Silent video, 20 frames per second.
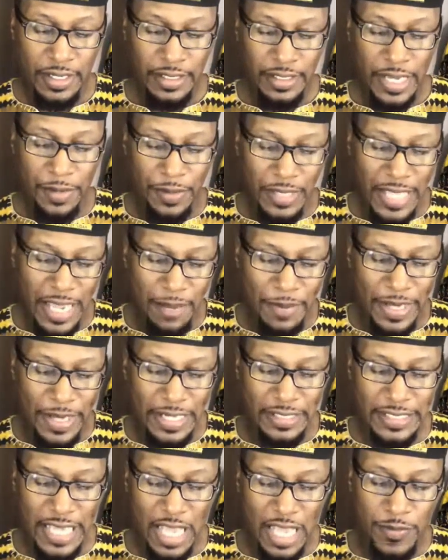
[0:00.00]
They were led by
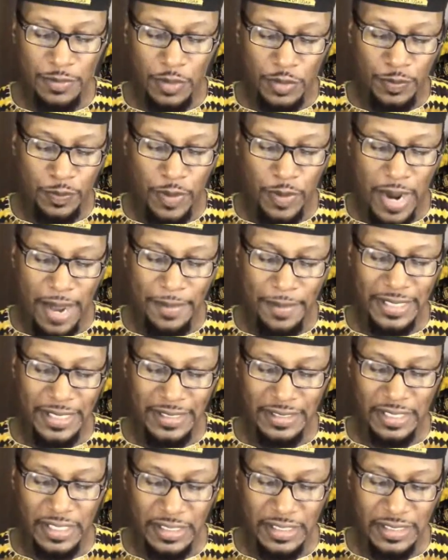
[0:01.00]
the town's most prominent
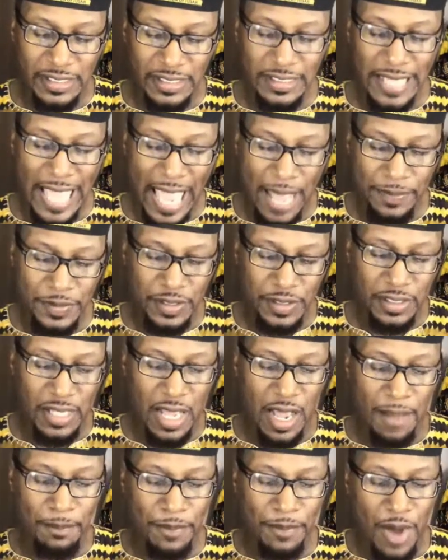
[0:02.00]
citizen,
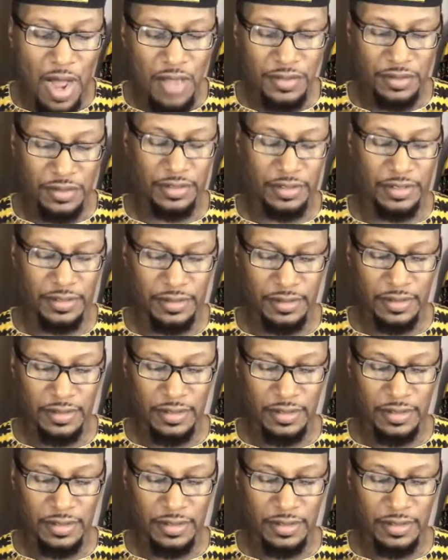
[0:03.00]
Absalom Boston.